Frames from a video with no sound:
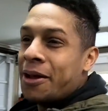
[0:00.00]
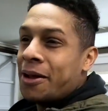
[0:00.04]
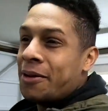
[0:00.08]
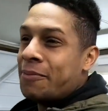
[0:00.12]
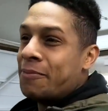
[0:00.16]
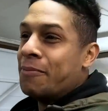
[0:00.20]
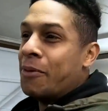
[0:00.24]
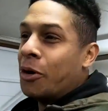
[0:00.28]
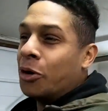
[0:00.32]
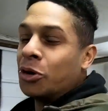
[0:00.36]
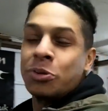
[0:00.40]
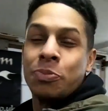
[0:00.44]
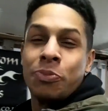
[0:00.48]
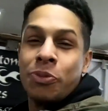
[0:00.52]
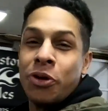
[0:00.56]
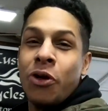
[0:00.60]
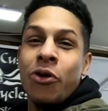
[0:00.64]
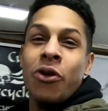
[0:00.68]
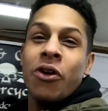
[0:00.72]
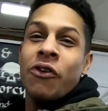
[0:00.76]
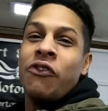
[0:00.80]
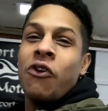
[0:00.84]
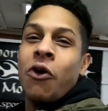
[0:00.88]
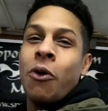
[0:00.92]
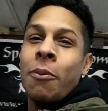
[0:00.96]
most
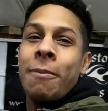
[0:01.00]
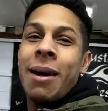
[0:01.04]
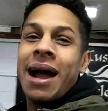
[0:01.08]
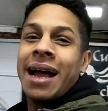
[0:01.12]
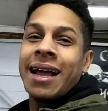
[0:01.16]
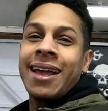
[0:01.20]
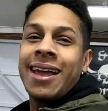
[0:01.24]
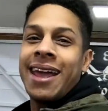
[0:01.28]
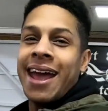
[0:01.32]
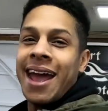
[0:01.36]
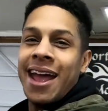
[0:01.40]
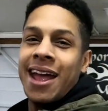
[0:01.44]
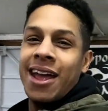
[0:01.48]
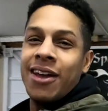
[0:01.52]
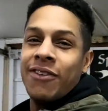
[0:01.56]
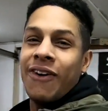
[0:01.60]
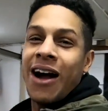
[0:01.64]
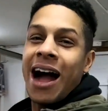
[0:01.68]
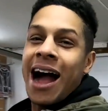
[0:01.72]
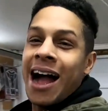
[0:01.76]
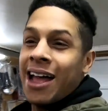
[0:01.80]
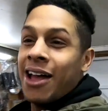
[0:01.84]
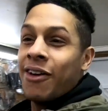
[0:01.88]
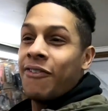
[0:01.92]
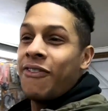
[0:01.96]
beautiful man cave
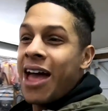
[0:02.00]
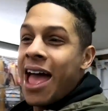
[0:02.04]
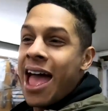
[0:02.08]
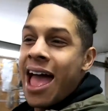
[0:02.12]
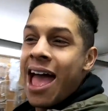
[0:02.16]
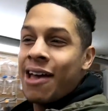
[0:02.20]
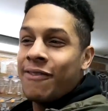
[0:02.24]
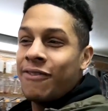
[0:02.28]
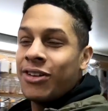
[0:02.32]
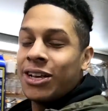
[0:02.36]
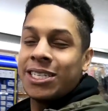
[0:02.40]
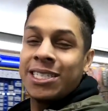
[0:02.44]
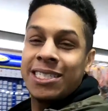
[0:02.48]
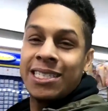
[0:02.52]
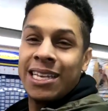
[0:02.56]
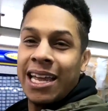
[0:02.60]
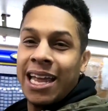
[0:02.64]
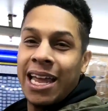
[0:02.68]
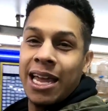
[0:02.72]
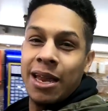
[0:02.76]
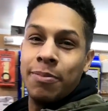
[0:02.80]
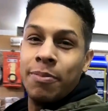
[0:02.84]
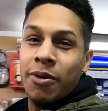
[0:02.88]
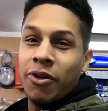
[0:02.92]
I have ever seen